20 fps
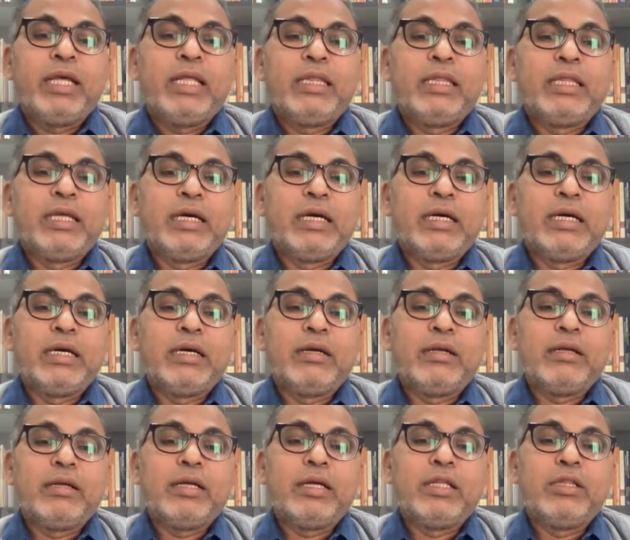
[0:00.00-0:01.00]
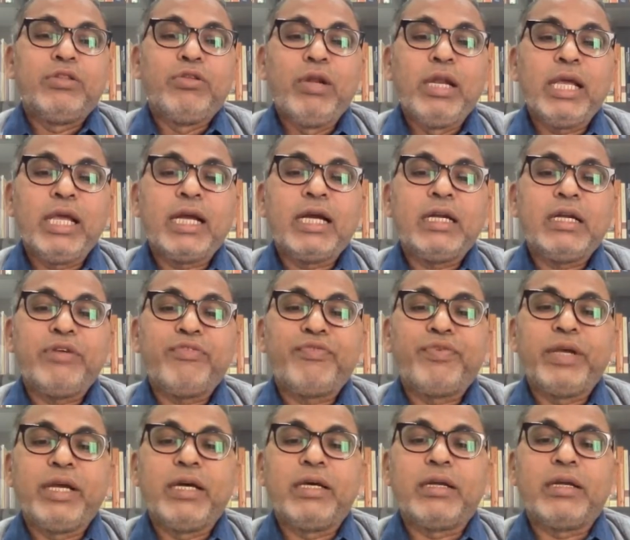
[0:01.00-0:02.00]
The Dulikata
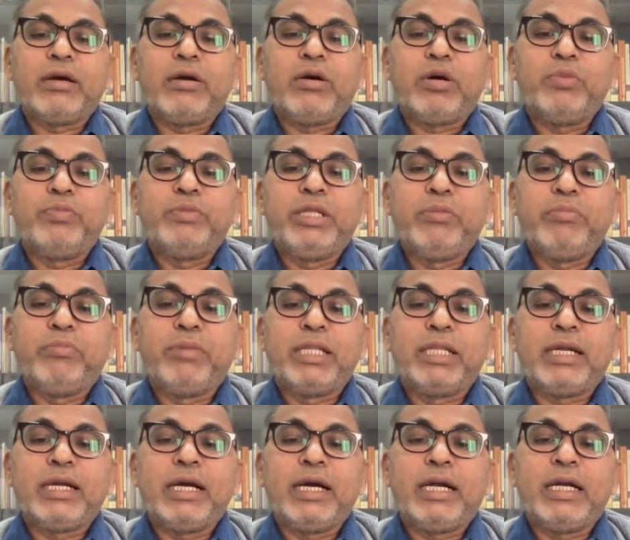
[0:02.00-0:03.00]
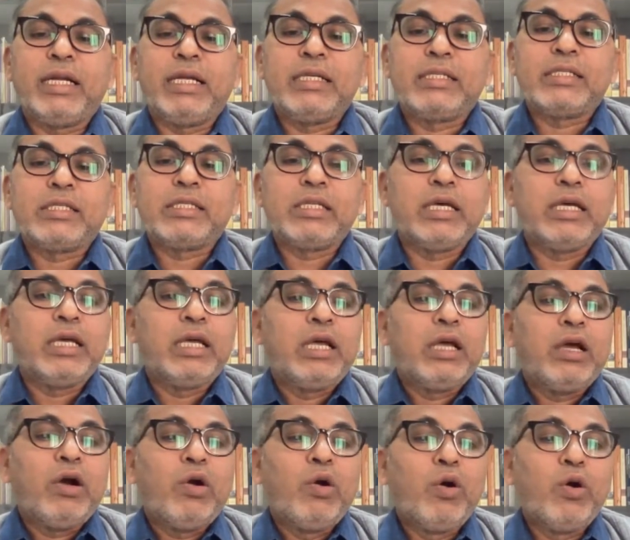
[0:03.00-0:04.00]
figure of the mother goddess
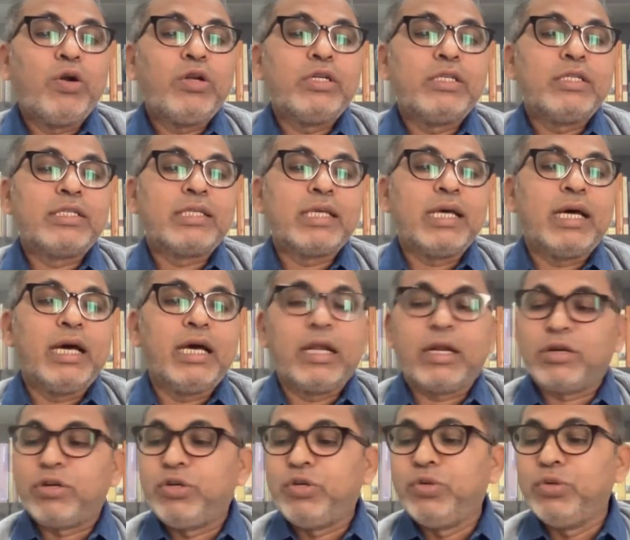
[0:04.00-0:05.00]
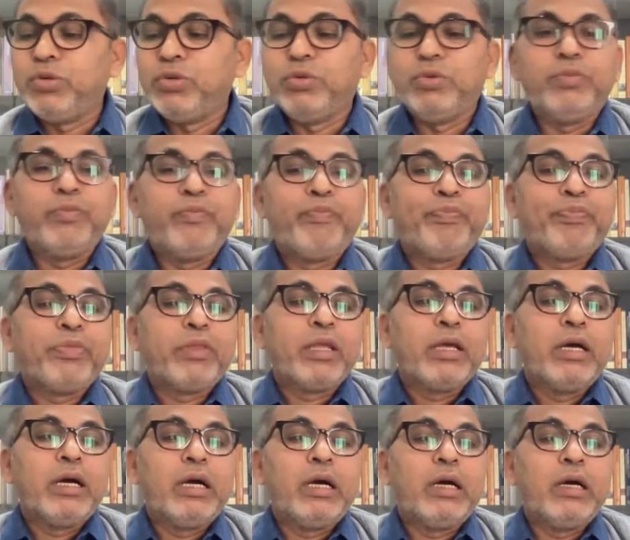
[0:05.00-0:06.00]
holds her two
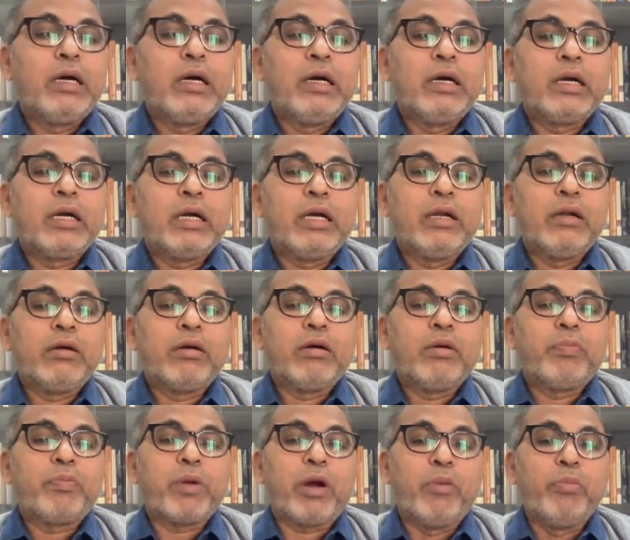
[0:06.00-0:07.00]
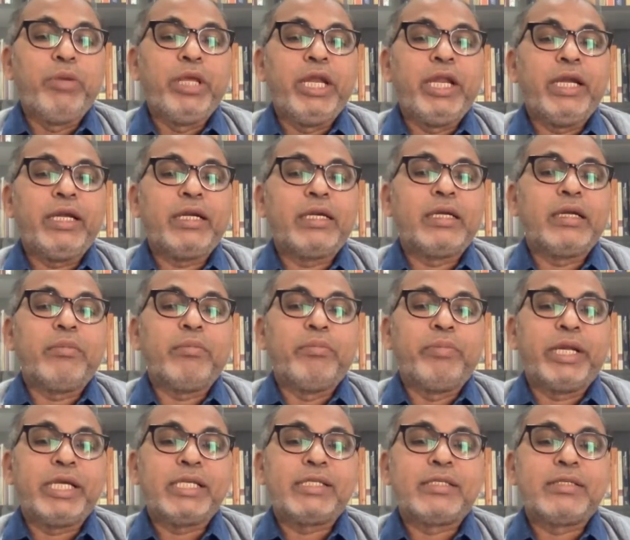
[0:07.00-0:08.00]
prominent
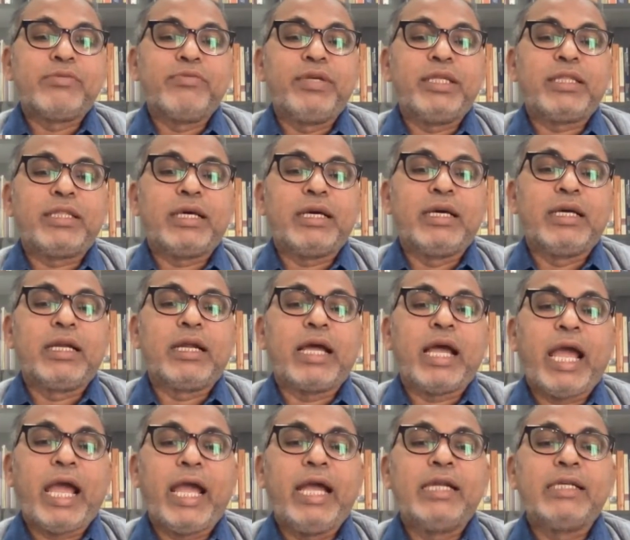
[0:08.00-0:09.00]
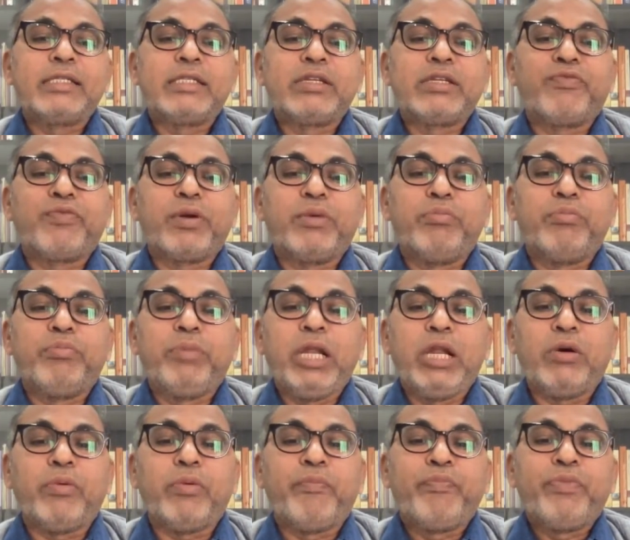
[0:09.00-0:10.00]
breasts with her hands from
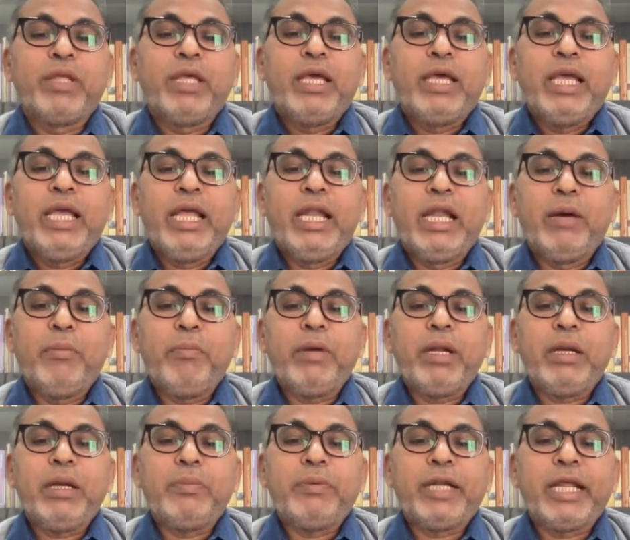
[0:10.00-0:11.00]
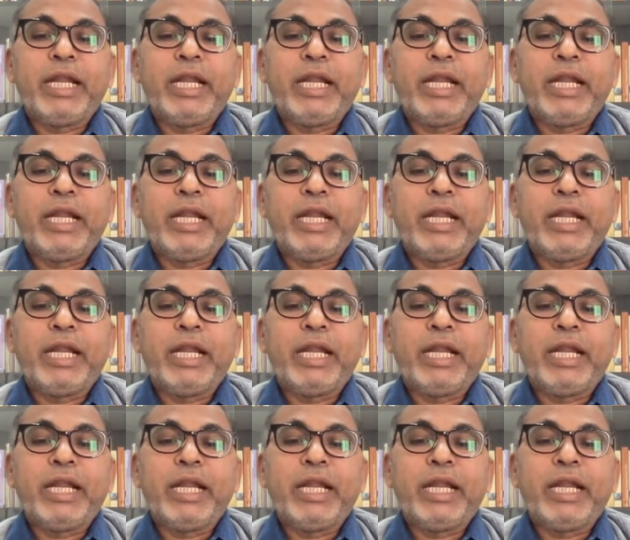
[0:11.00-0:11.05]
below. A number of